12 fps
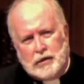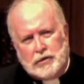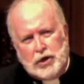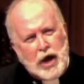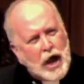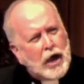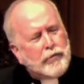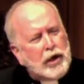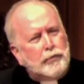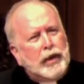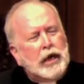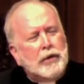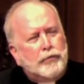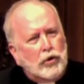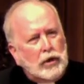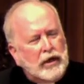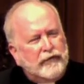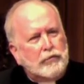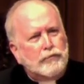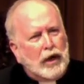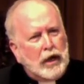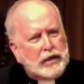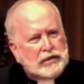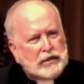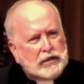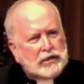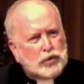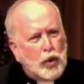Do you know how many people live in places